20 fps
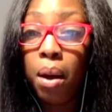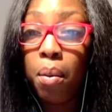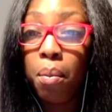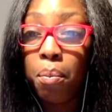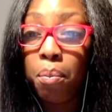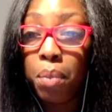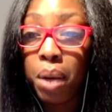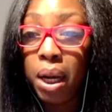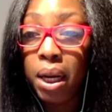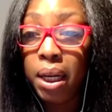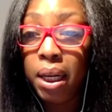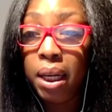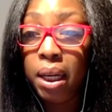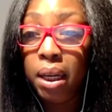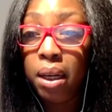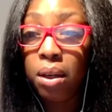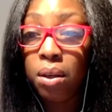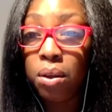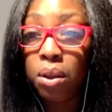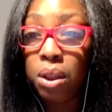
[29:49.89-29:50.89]

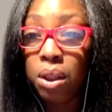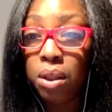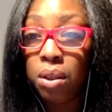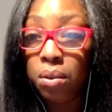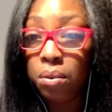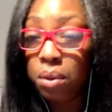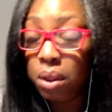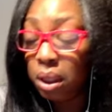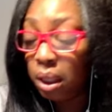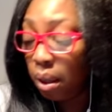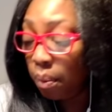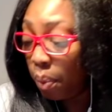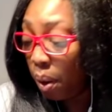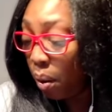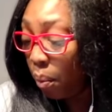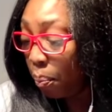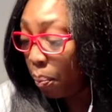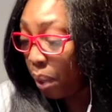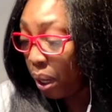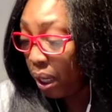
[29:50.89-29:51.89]
Money, good news
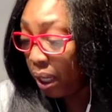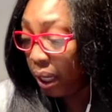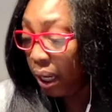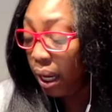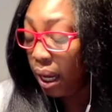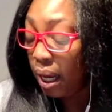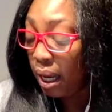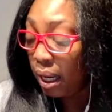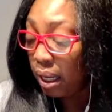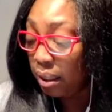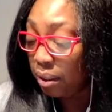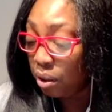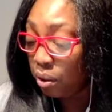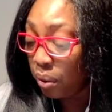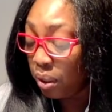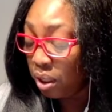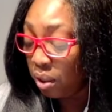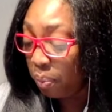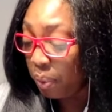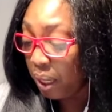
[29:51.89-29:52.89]
about money is
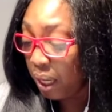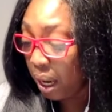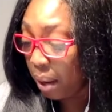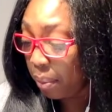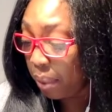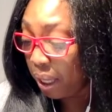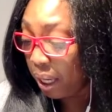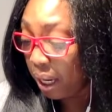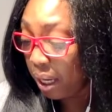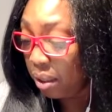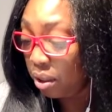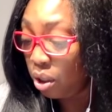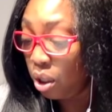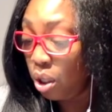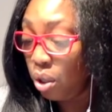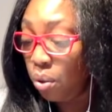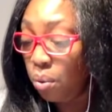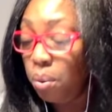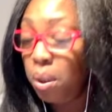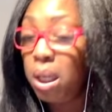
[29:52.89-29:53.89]
going to be coming into
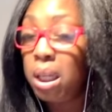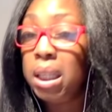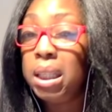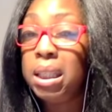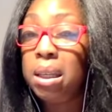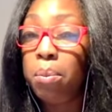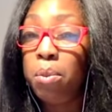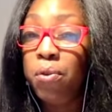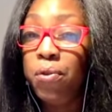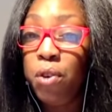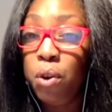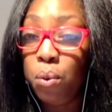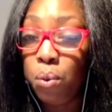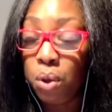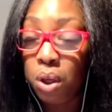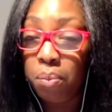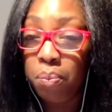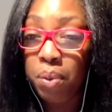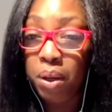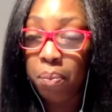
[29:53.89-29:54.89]
you. Some of you
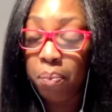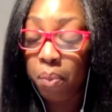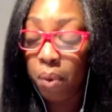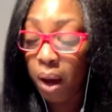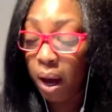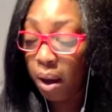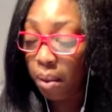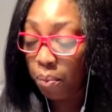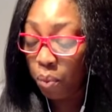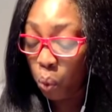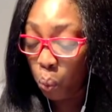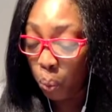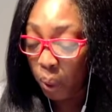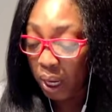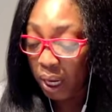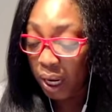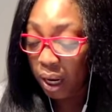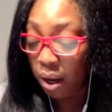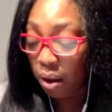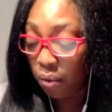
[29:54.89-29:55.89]
could be
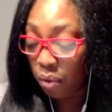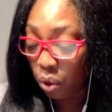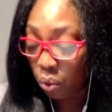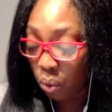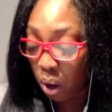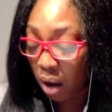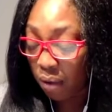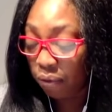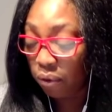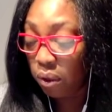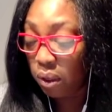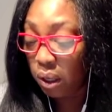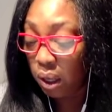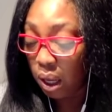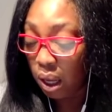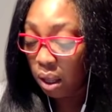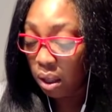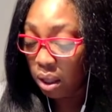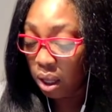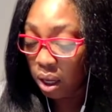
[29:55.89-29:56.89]
winning the raffle,
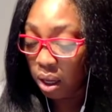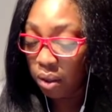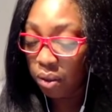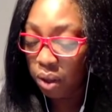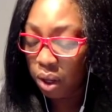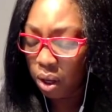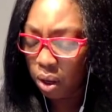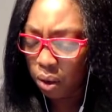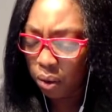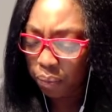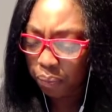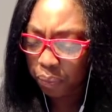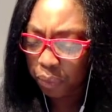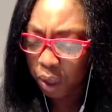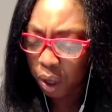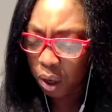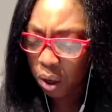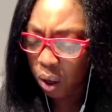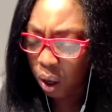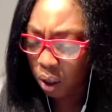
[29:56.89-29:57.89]
the
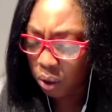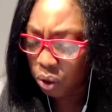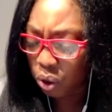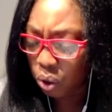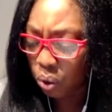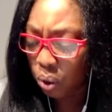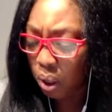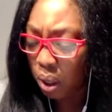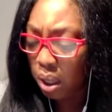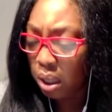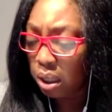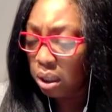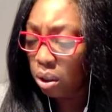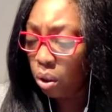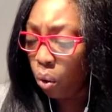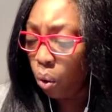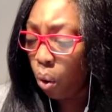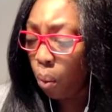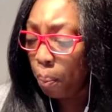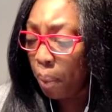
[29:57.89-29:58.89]
lotto,
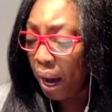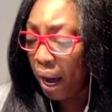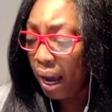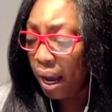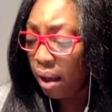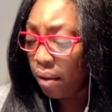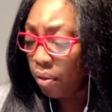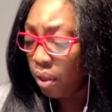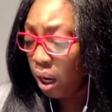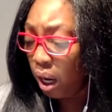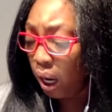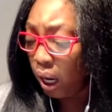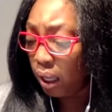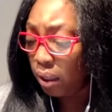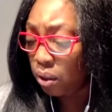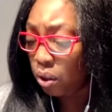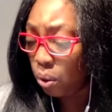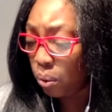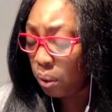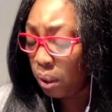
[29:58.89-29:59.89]
so buy the
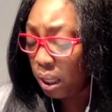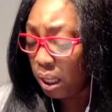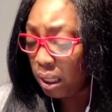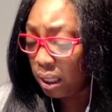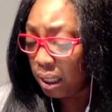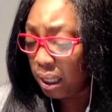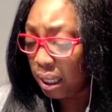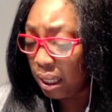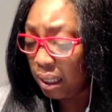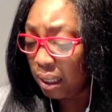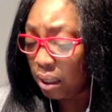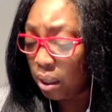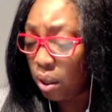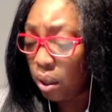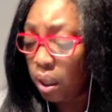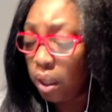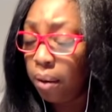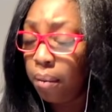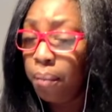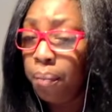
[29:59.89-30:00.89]
lotto. This is
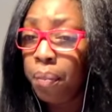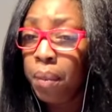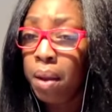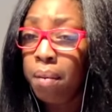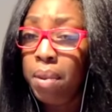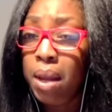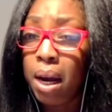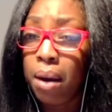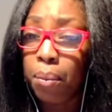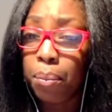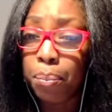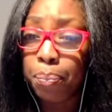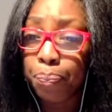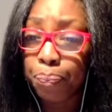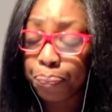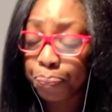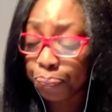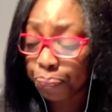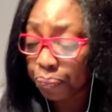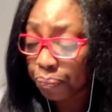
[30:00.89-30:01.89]
good. Now,
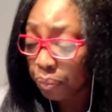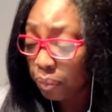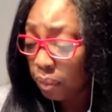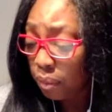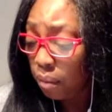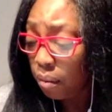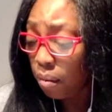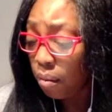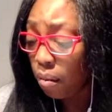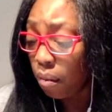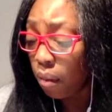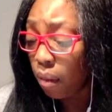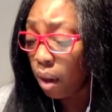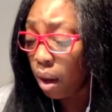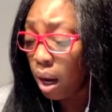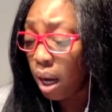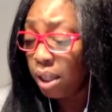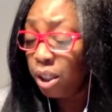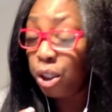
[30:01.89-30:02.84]
I